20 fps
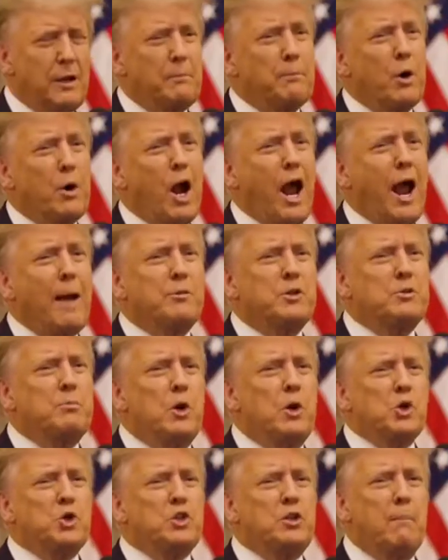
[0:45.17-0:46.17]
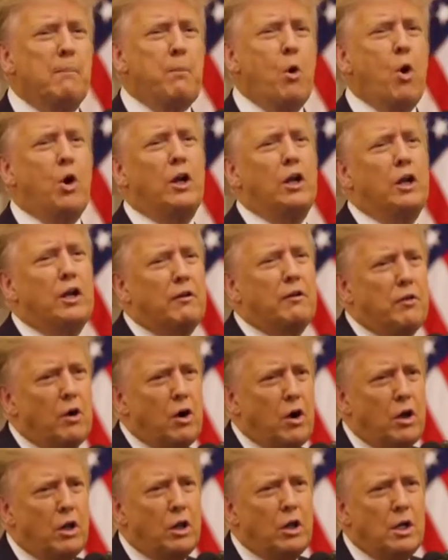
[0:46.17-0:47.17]
And perhaps most importantly of
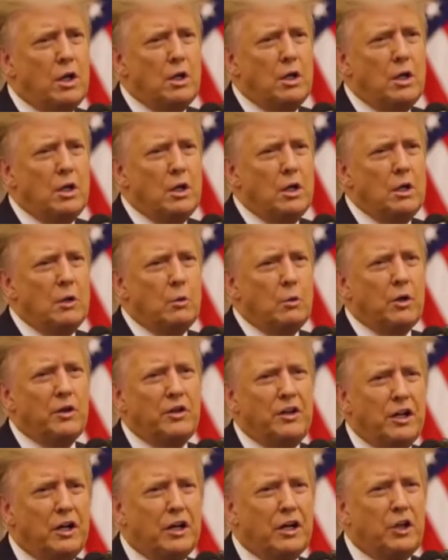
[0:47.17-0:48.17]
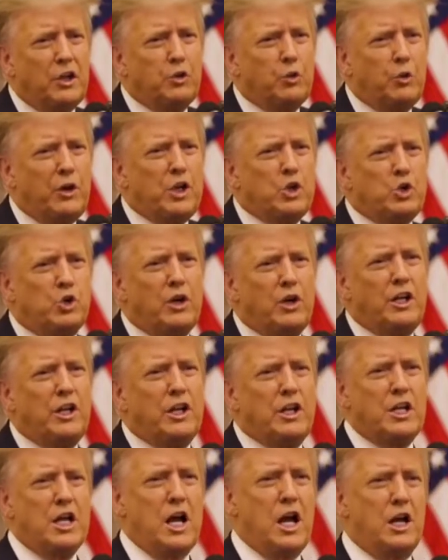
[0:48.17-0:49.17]
all, with nearly $3
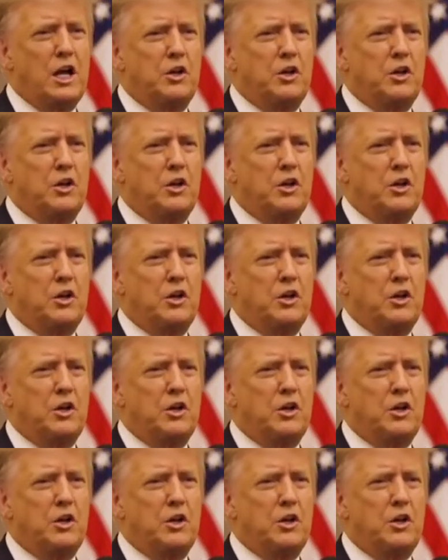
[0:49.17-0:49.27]
trillion,